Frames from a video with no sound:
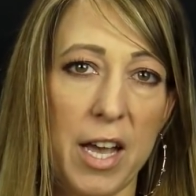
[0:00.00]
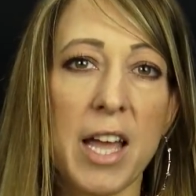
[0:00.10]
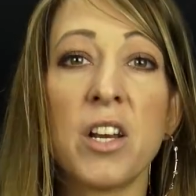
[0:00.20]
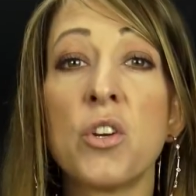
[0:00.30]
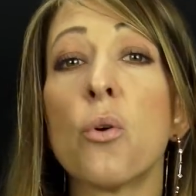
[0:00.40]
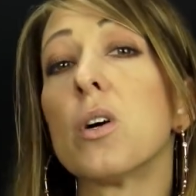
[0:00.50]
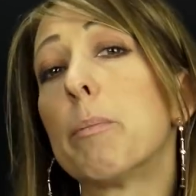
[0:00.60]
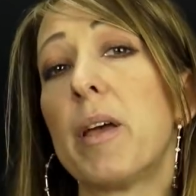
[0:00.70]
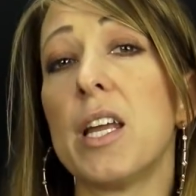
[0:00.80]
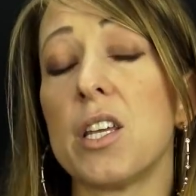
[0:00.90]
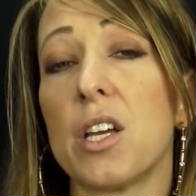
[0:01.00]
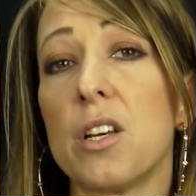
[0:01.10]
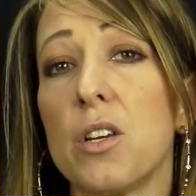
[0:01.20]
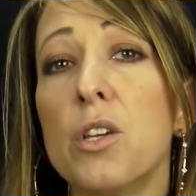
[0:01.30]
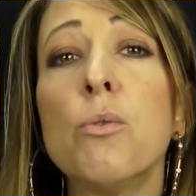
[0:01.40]
And in your
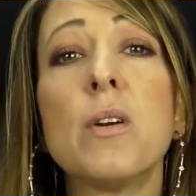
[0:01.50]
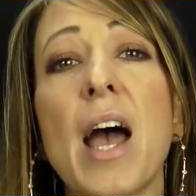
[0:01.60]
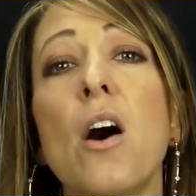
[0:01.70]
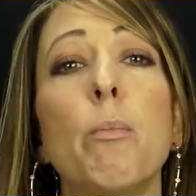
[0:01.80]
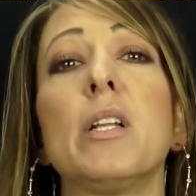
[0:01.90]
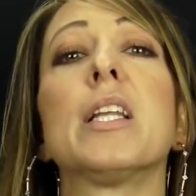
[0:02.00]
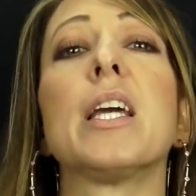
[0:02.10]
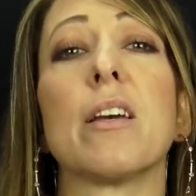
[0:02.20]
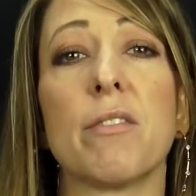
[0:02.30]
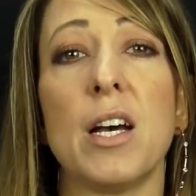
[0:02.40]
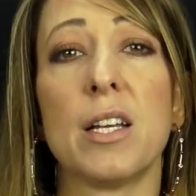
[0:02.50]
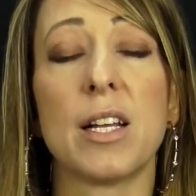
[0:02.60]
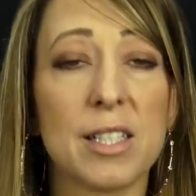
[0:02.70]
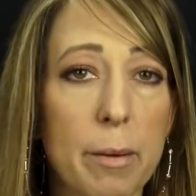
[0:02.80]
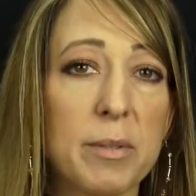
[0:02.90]
opinion, you now believe
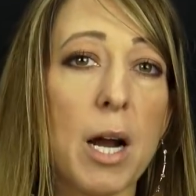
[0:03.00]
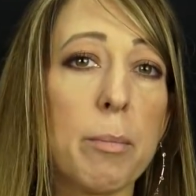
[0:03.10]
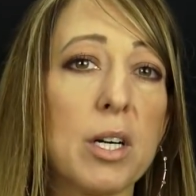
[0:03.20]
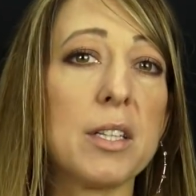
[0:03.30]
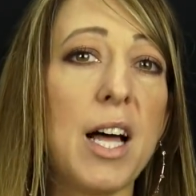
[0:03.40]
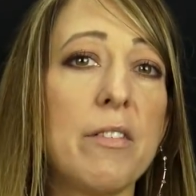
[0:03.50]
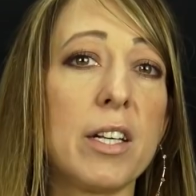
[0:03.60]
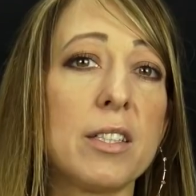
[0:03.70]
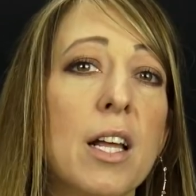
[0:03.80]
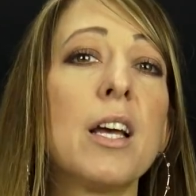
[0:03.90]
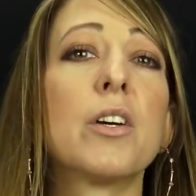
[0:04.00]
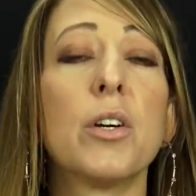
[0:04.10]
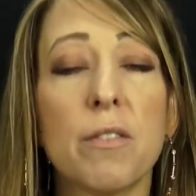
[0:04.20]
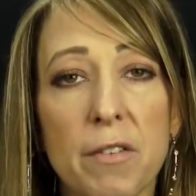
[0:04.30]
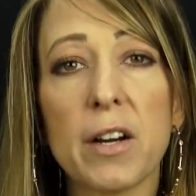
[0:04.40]
that September 11th
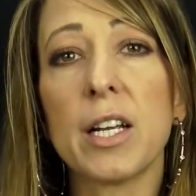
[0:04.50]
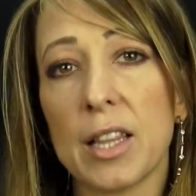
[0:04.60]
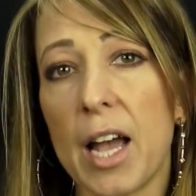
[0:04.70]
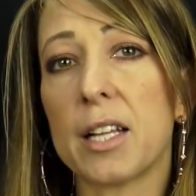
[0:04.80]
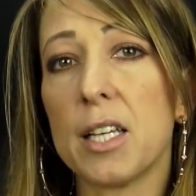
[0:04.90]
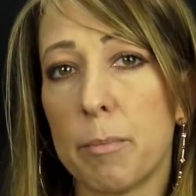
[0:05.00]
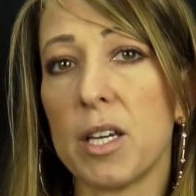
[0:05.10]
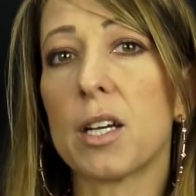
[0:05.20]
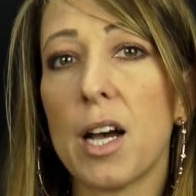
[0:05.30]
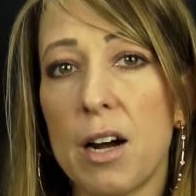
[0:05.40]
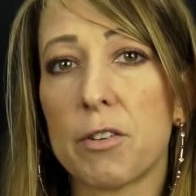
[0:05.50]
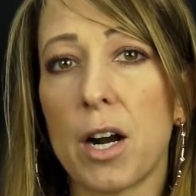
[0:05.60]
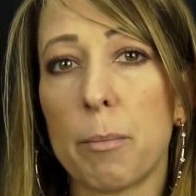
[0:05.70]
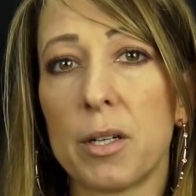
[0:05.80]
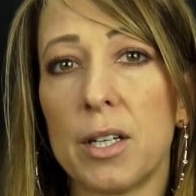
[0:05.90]
could very likely be a
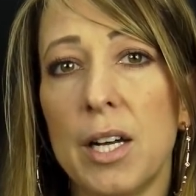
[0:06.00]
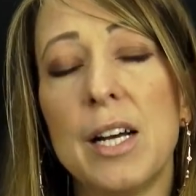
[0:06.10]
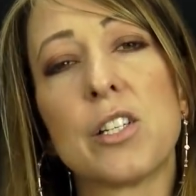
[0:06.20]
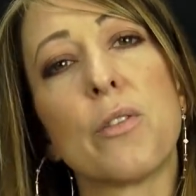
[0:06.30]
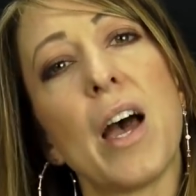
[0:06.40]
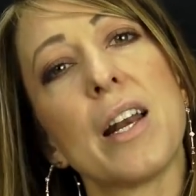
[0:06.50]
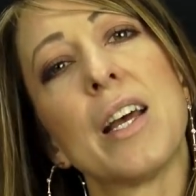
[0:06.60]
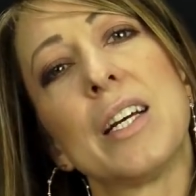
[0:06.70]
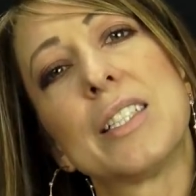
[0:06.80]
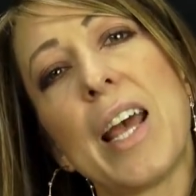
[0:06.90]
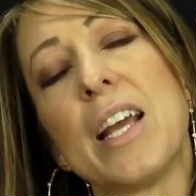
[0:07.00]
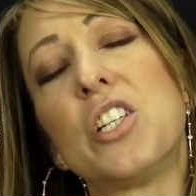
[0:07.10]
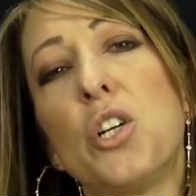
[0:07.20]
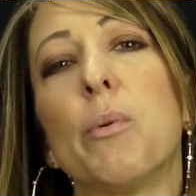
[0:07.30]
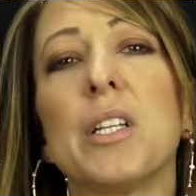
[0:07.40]
cover-up. So that
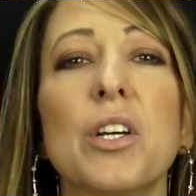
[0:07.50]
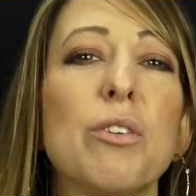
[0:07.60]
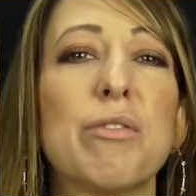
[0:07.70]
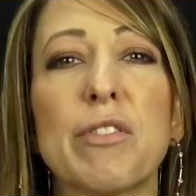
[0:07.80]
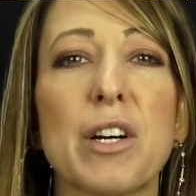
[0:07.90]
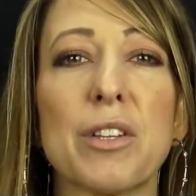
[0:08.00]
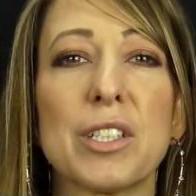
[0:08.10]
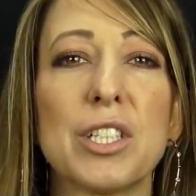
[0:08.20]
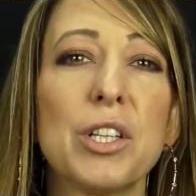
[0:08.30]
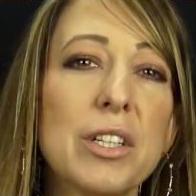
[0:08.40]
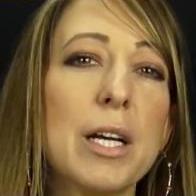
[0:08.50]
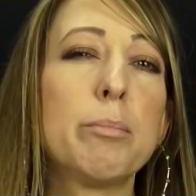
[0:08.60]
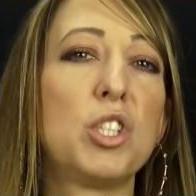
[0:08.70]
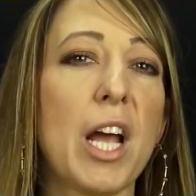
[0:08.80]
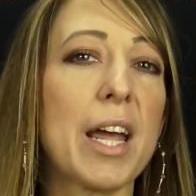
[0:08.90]
takes you a little further to look
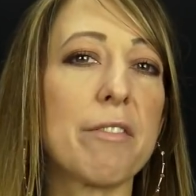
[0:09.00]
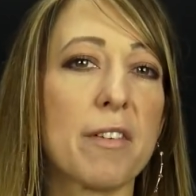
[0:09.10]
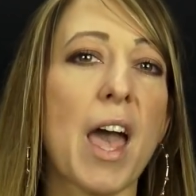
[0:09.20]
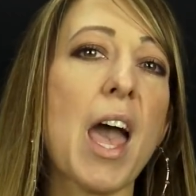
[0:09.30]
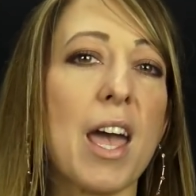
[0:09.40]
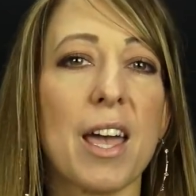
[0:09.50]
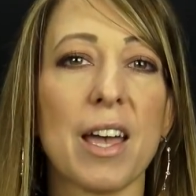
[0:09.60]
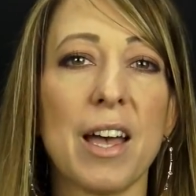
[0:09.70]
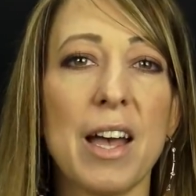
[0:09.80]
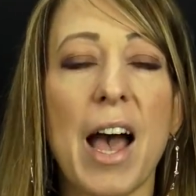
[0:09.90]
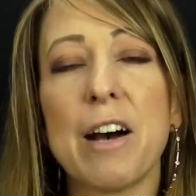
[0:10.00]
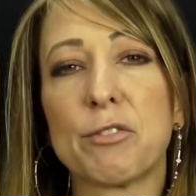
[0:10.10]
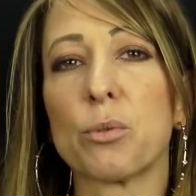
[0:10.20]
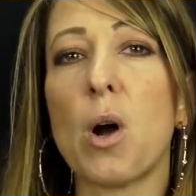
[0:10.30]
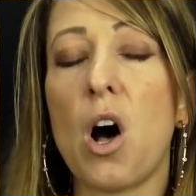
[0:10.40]
up JFK.
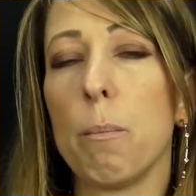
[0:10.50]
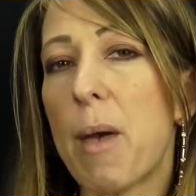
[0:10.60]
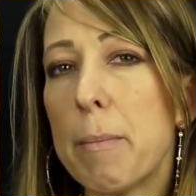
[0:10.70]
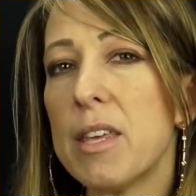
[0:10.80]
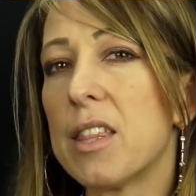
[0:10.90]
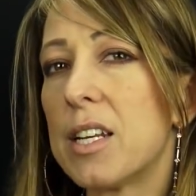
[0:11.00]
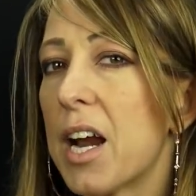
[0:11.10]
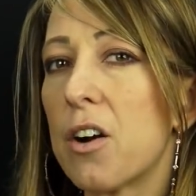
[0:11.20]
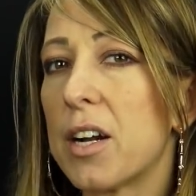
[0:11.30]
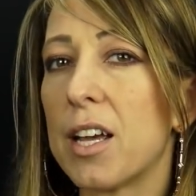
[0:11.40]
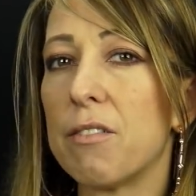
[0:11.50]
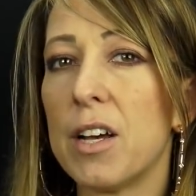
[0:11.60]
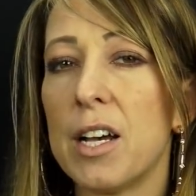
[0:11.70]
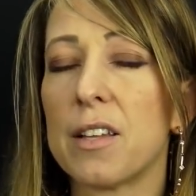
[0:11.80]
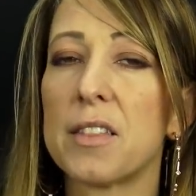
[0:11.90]
After all, maybe the narrative
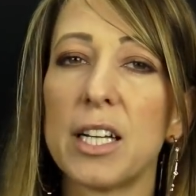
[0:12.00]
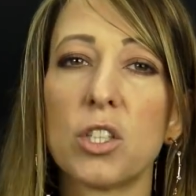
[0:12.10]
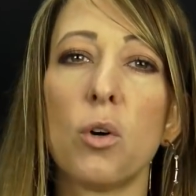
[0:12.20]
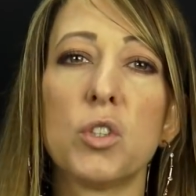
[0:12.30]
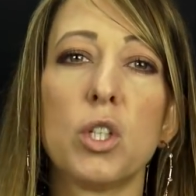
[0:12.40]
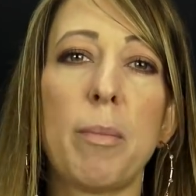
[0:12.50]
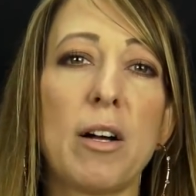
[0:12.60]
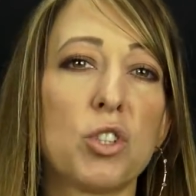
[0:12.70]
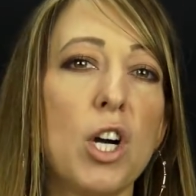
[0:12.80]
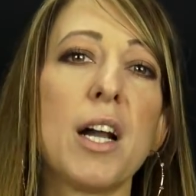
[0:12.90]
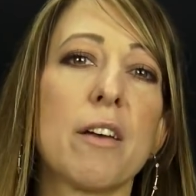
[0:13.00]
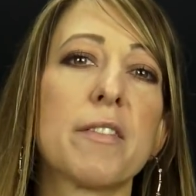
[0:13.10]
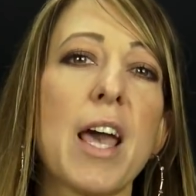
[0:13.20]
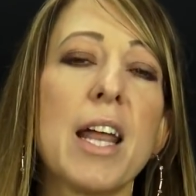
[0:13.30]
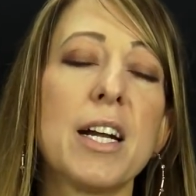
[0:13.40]
that they told you about John
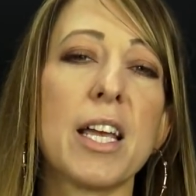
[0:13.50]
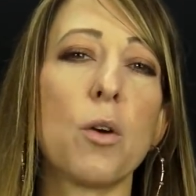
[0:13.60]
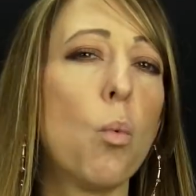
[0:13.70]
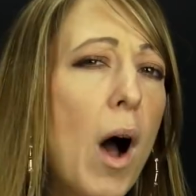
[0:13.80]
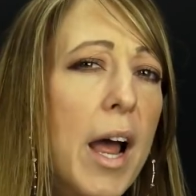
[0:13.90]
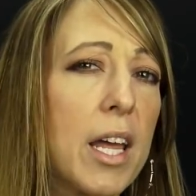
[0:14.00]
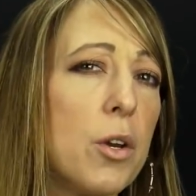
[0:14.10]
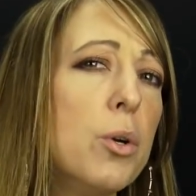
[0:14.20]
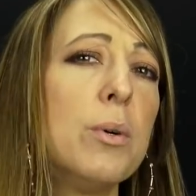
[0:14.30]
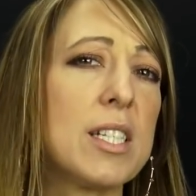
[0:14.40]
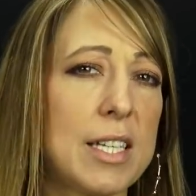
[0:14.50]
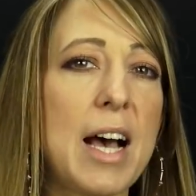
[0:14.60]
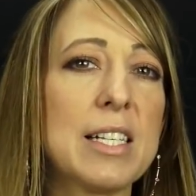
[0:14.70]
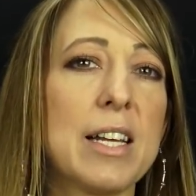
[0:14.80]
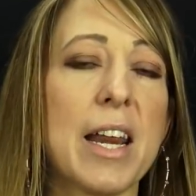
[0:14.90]
F. Kennedy and why and who
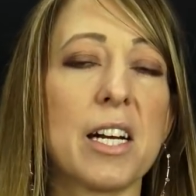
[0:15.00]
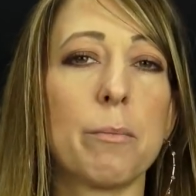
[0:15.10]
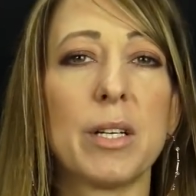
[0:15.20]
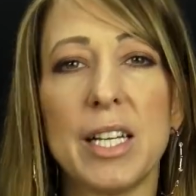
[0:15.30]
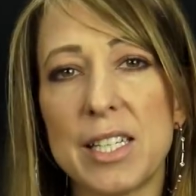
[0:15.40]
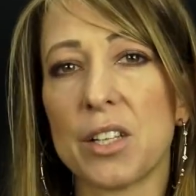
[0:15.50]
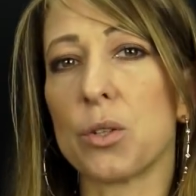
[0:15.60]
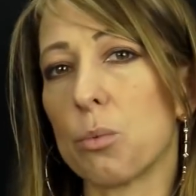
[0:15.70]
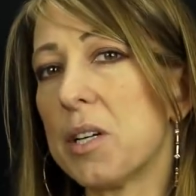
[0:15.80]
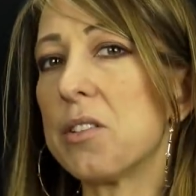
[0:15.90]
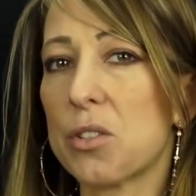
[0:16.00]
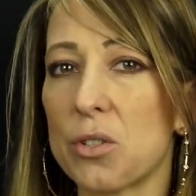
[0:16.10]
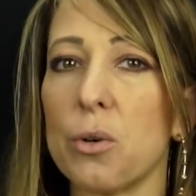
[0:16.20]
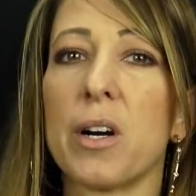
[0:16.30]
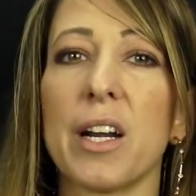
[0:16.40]
assassinated him isn't the real
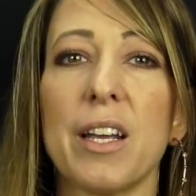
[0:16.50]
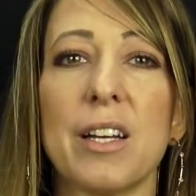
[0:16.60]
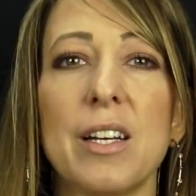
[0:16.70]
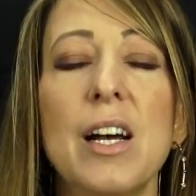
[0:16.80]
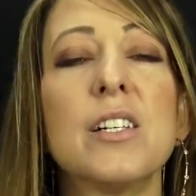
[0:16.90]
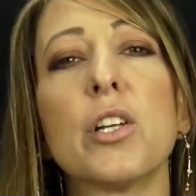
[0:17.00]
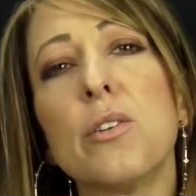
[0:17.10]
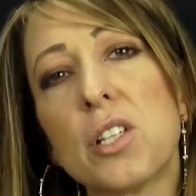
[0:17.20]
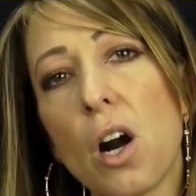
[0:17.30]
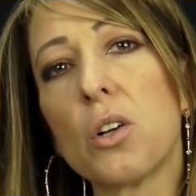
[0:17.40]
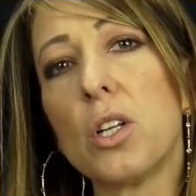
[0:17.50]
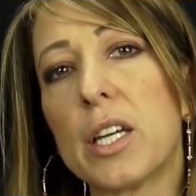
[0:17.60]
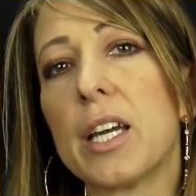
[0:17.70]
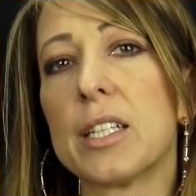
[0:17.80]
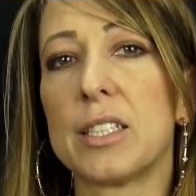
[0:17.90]
story. So you start
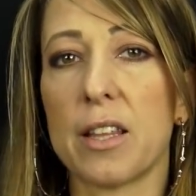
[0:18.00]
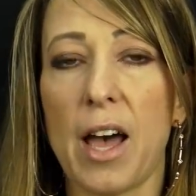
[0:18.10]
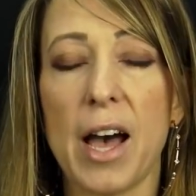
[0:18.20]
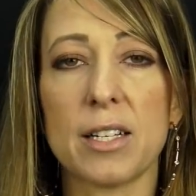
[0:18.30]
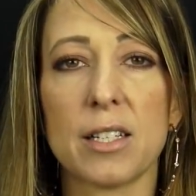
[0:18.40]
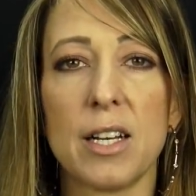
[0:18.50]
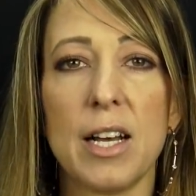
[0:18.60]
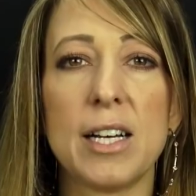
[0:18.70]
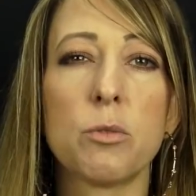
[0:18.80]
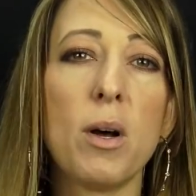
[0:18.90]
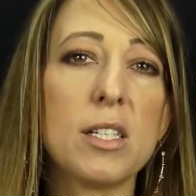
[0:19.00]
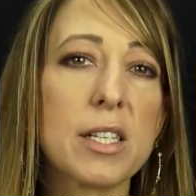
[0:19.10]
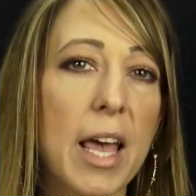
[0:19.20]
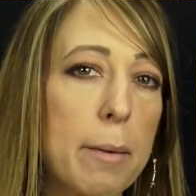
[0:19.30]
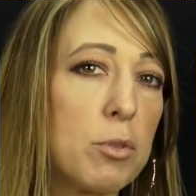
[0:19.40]
looking into that, as well as
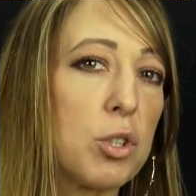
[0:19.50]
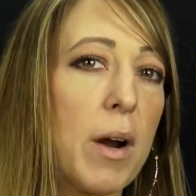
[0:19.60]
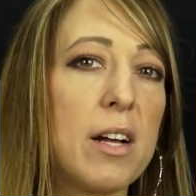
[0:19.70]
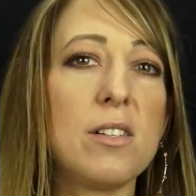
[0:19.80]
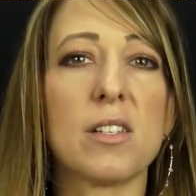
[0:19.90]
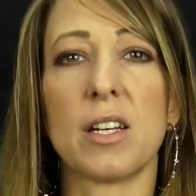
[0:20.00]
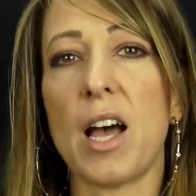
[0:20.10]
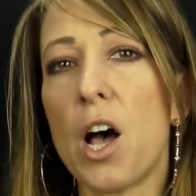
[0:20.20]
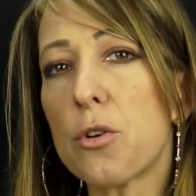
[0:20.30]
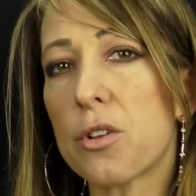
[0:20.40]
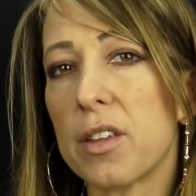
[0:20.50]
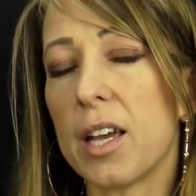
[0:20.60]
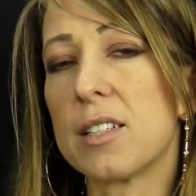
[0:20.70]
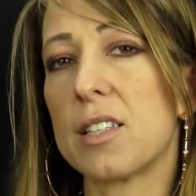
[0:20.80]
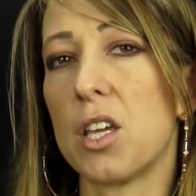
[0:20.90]
chemtrails and other
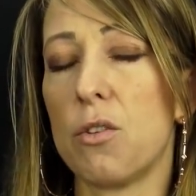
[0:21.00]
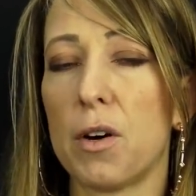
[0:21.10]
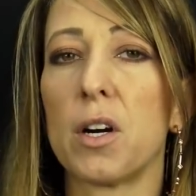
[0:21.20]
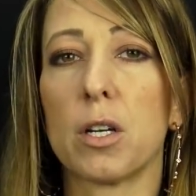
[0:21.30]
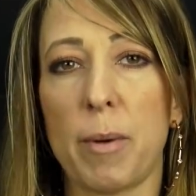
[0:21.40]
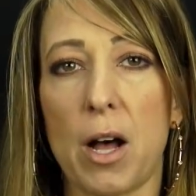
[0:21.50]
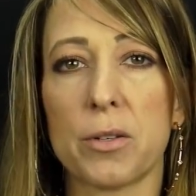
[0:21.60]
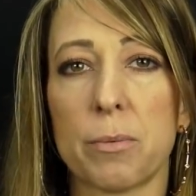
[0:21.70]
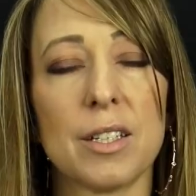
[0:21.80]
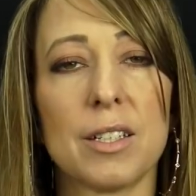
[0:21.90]
things that you've heard about.